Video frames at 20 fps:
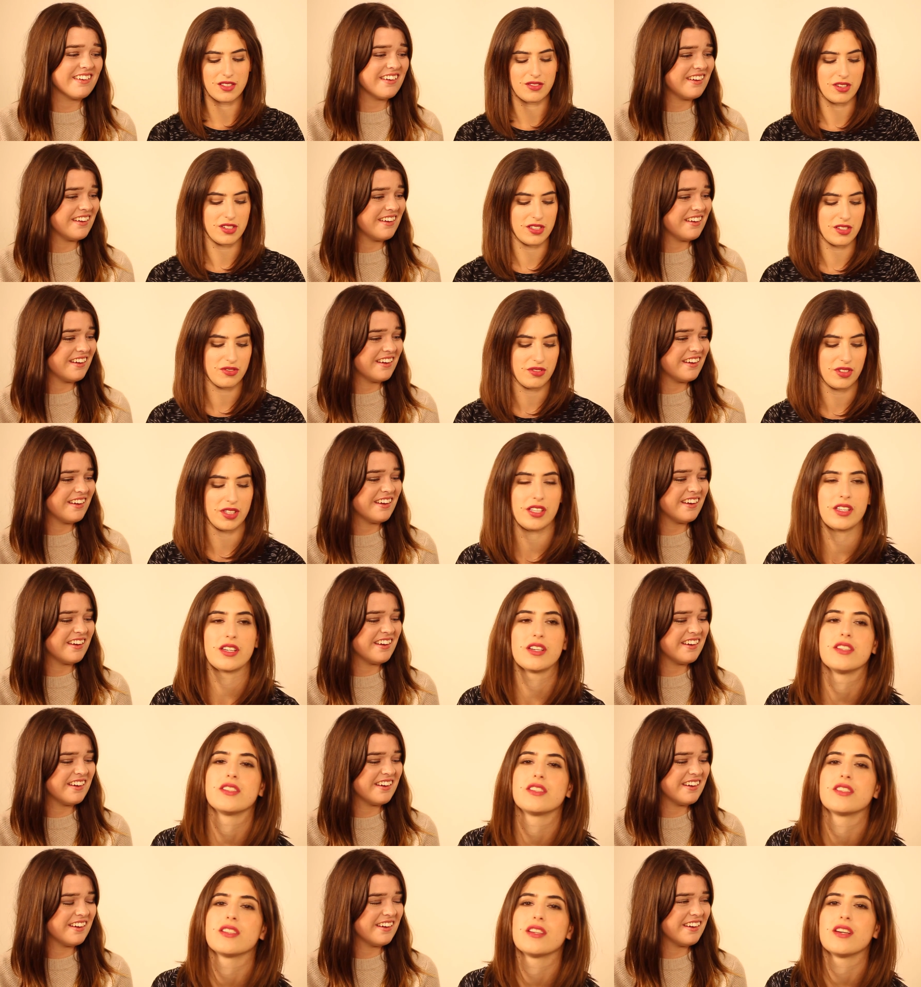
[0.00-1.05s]
Speaker 1: Eyes range is really
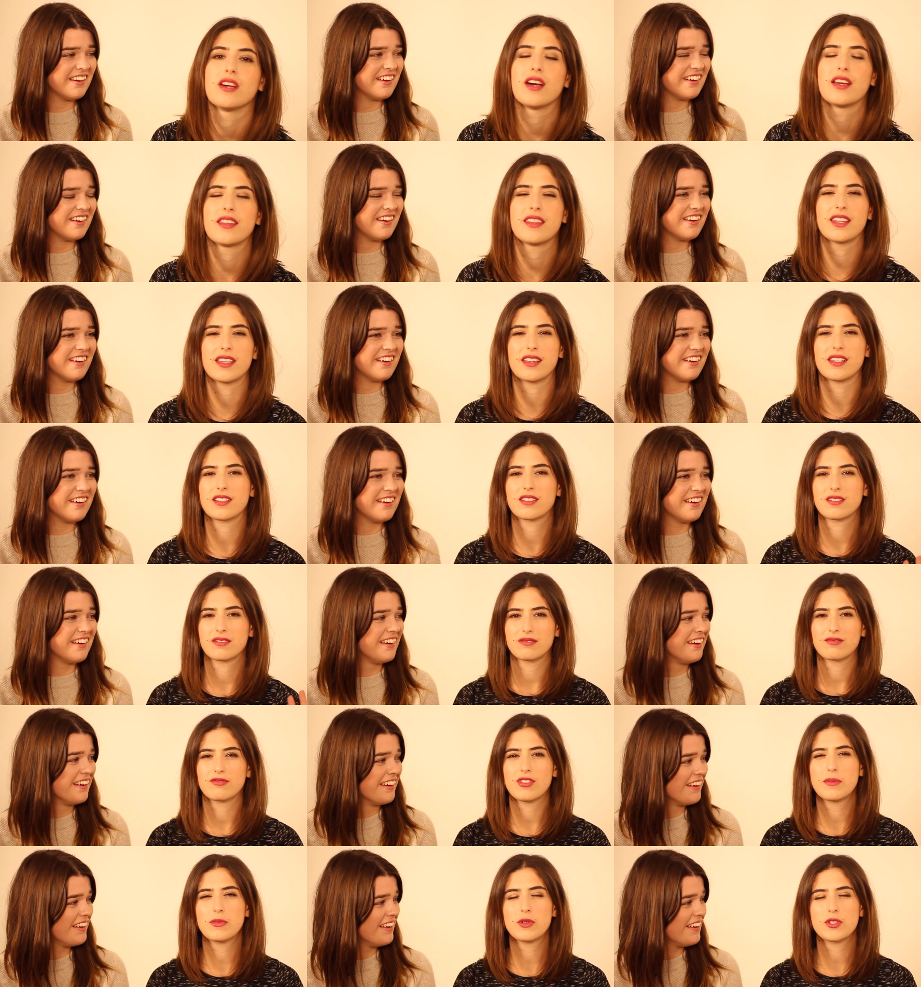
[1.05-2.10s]
good. I think
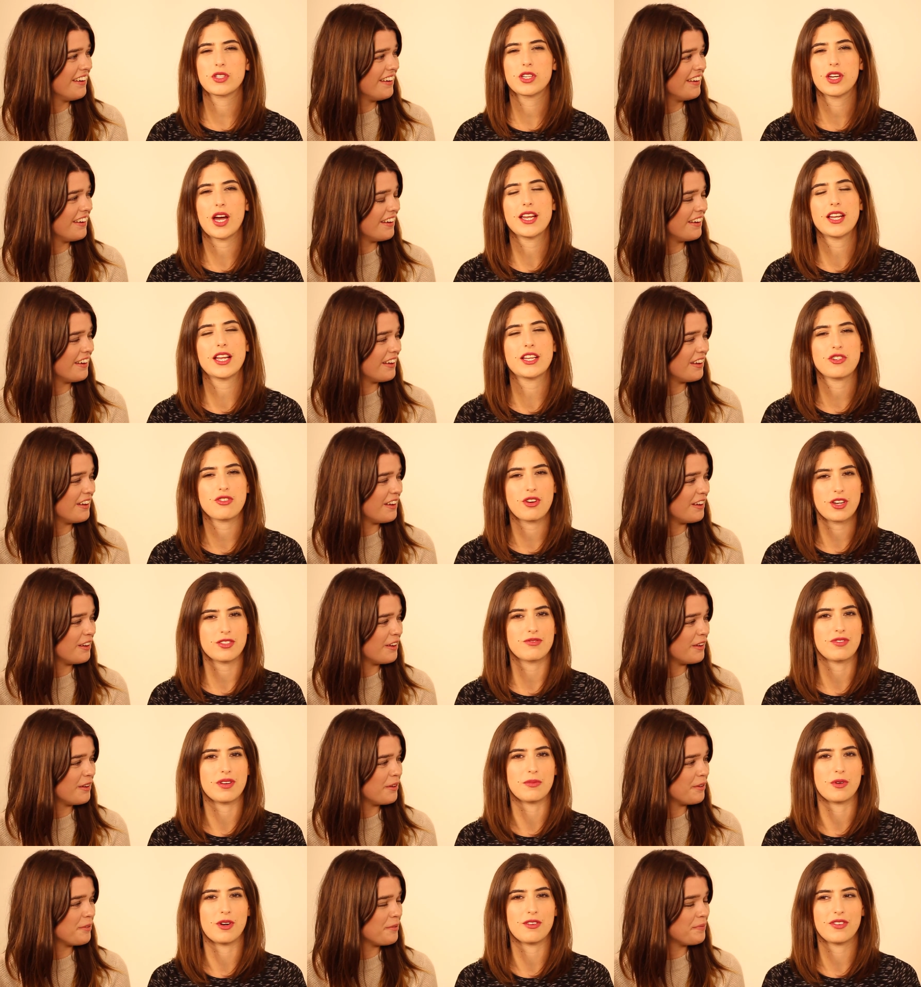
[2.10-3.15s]
Rimmel's. I like trust
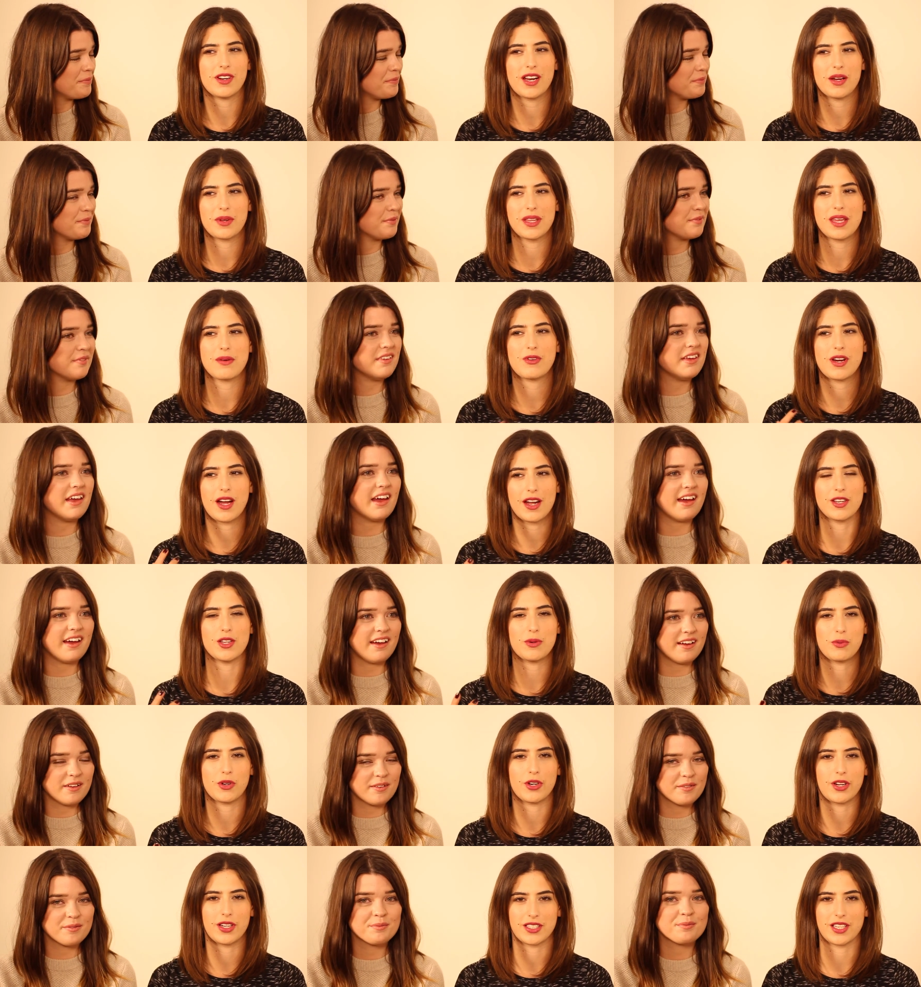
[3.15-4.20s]
Rimmel. I feel like when they bring yeah. out
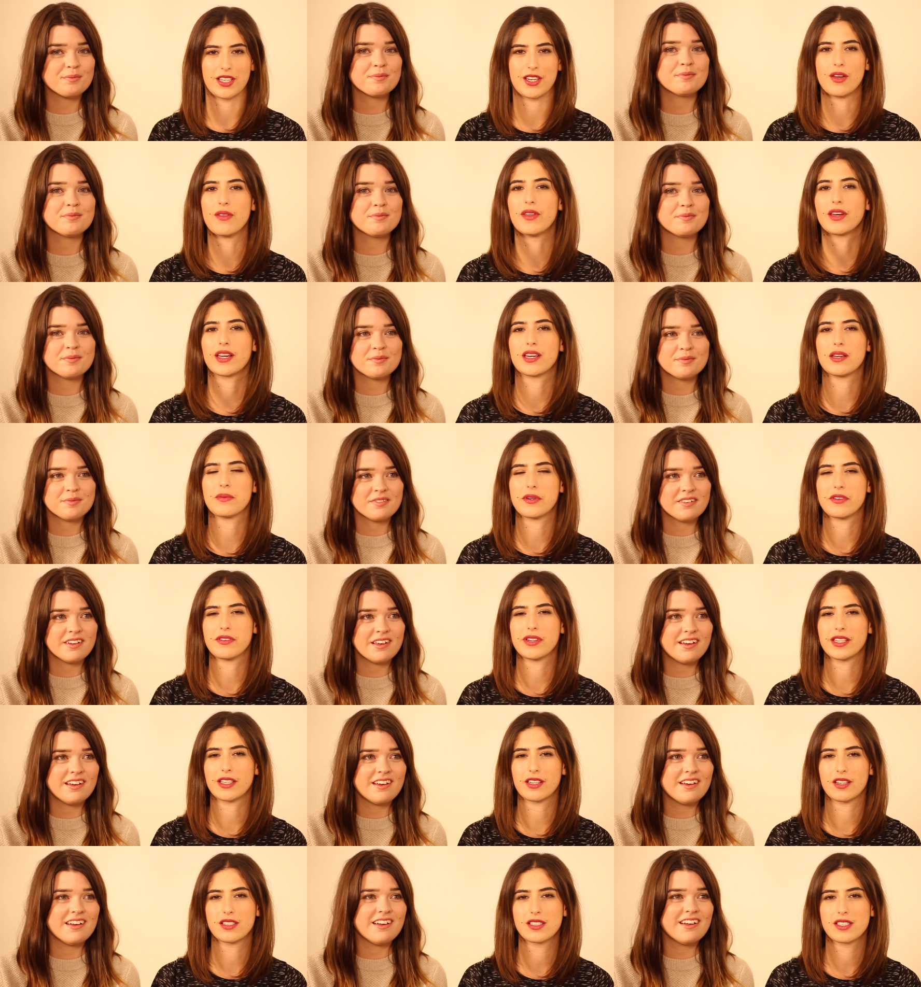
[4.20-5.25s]
new products, I know they're going to be
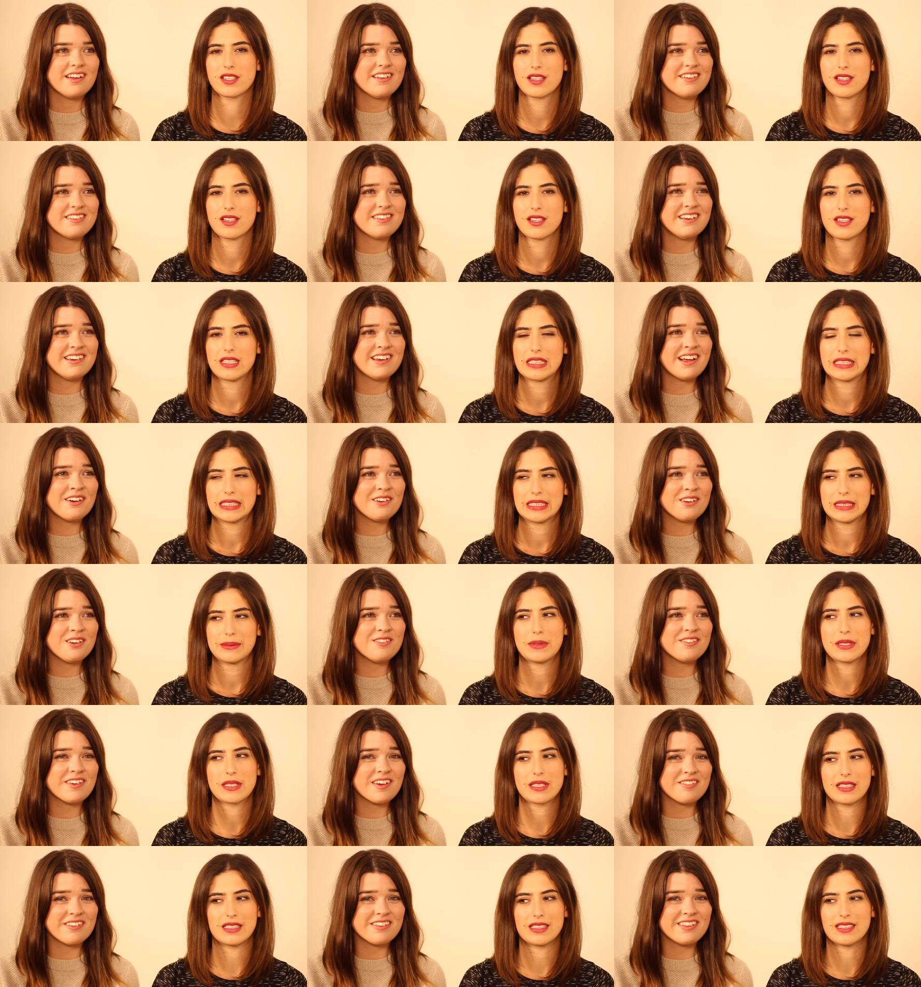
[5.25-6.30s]
really good.
Speaker 2: See, now
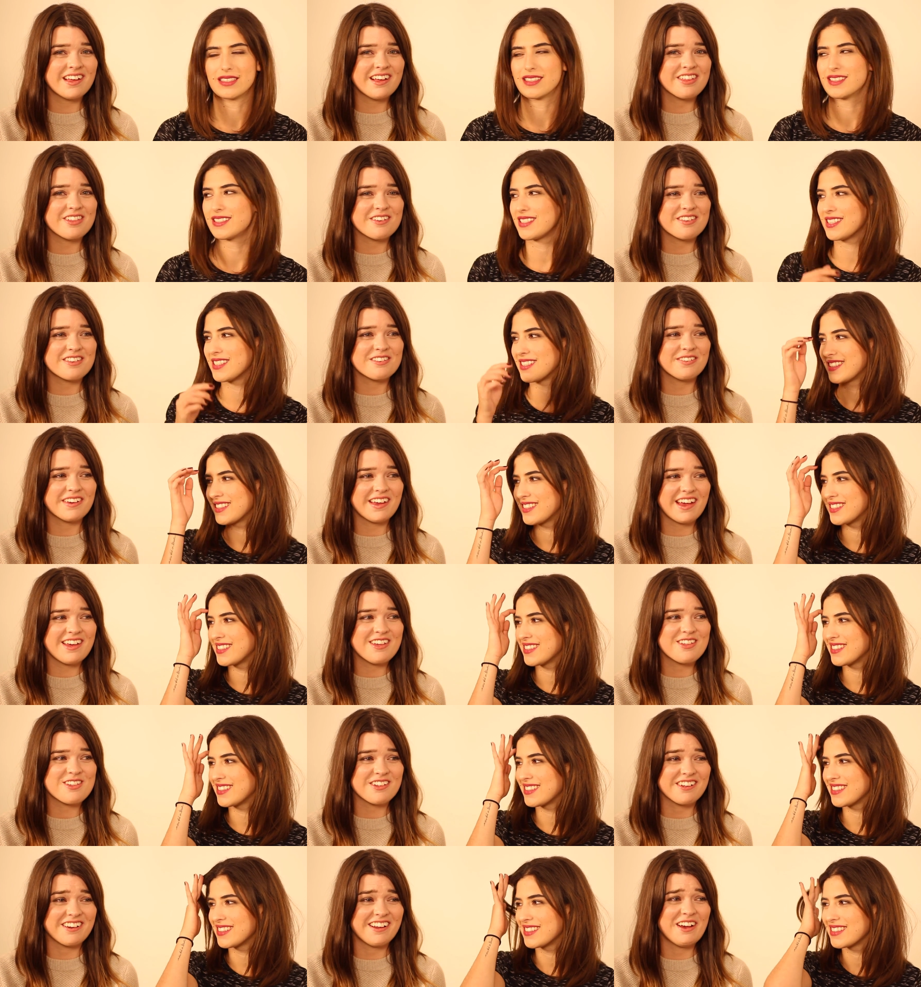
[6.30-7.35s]
you've given that
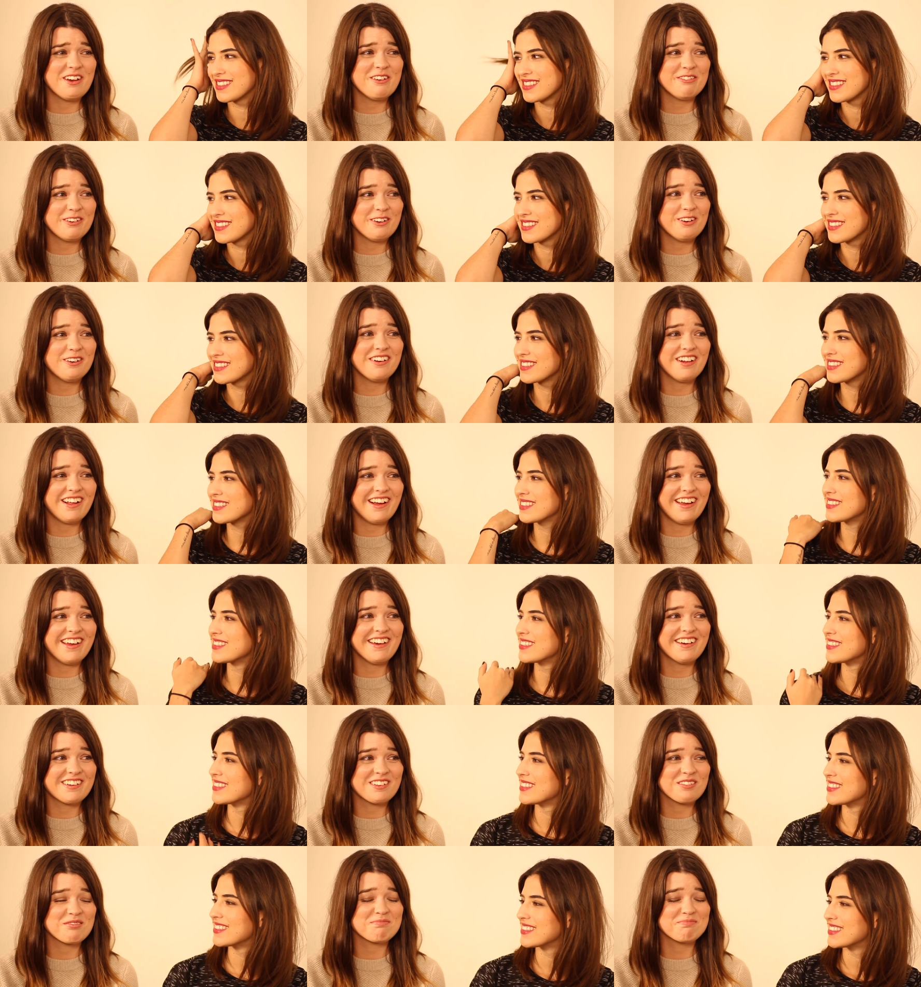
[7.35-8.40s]
justification. I feel
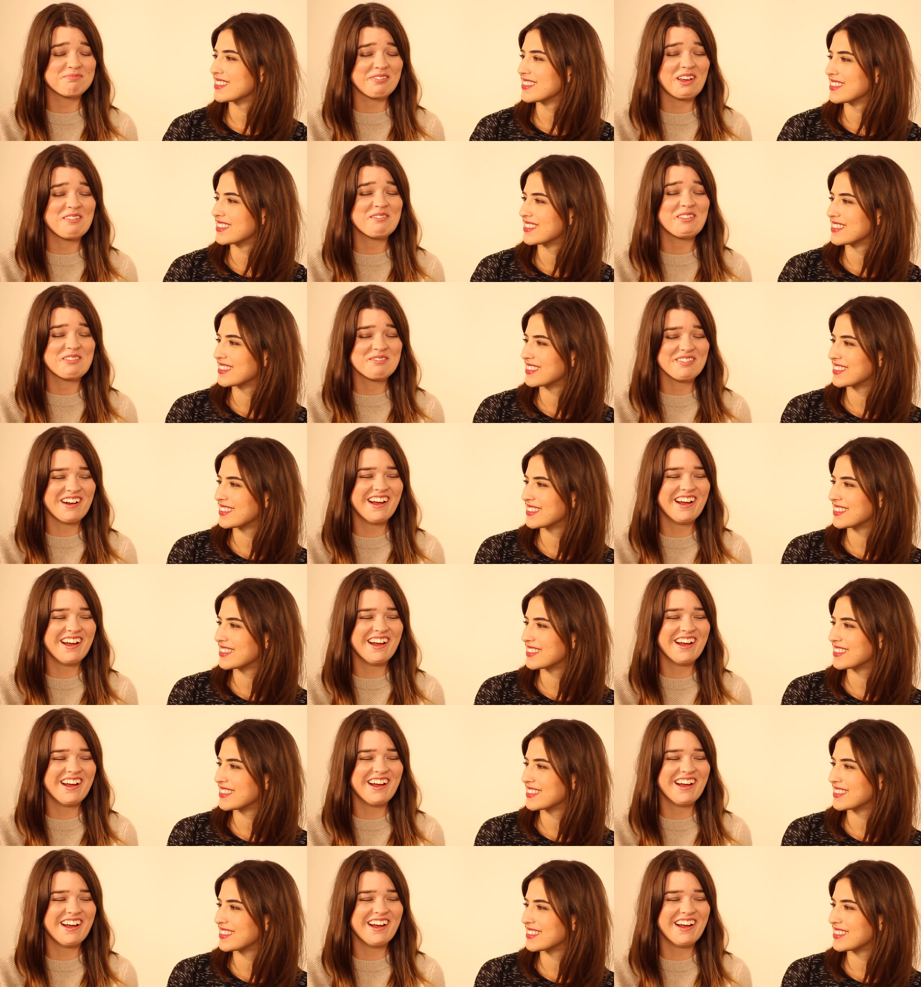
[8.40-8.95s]
like maybe